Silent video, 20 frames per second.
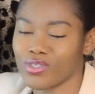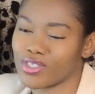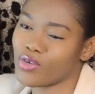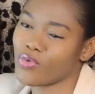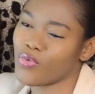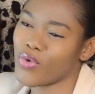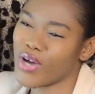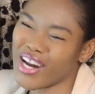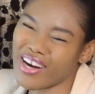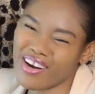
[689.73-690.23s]

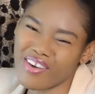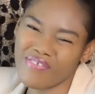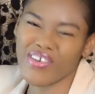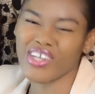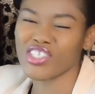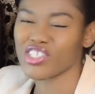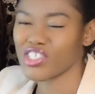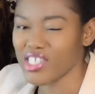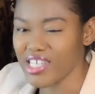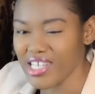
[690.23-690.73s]
So
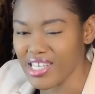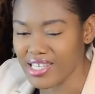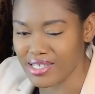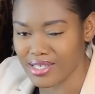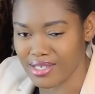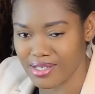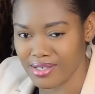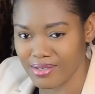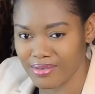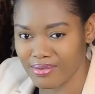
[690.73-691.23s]
wherever she
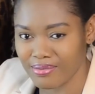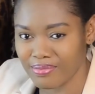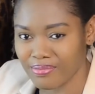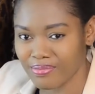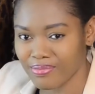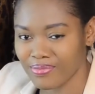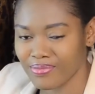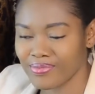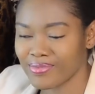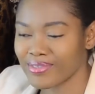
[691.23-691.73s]
is,
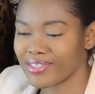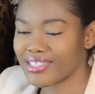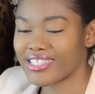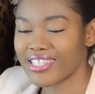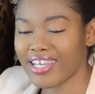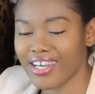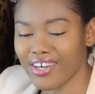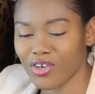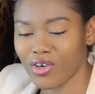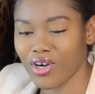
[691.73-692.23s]

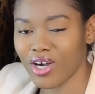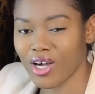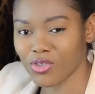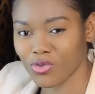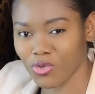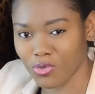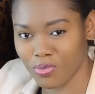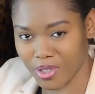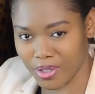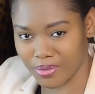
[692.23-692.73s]
there your
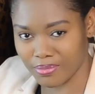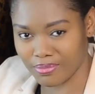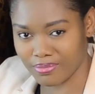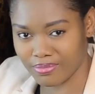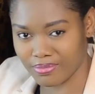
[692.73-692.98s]
heart will be.